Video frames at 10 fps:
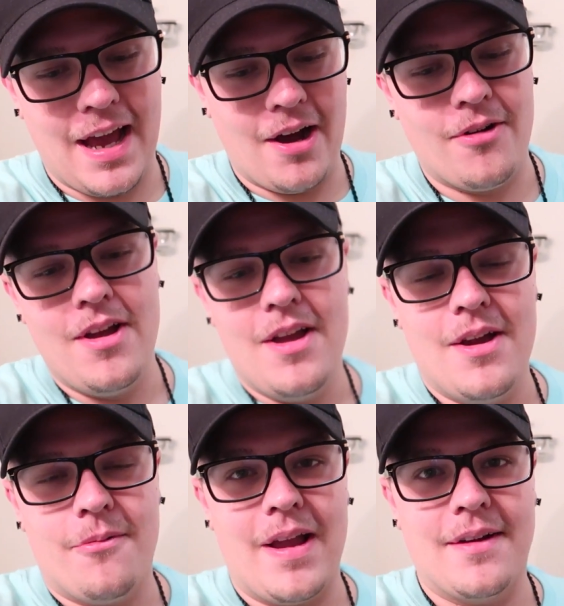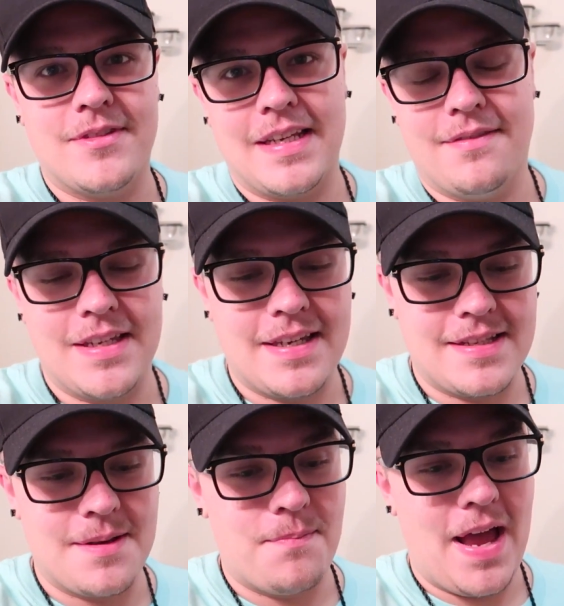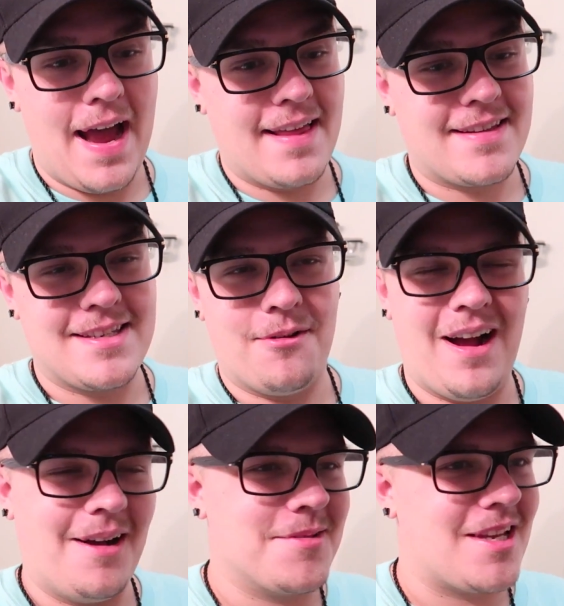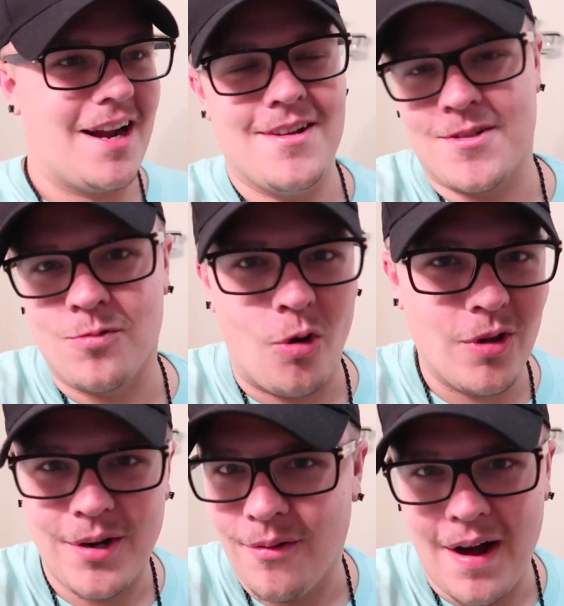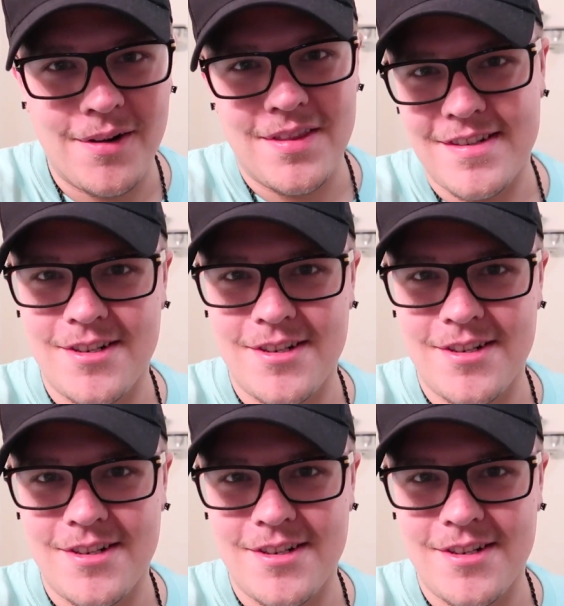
Now we have to give the kids a bath because they were outside just rolling around in the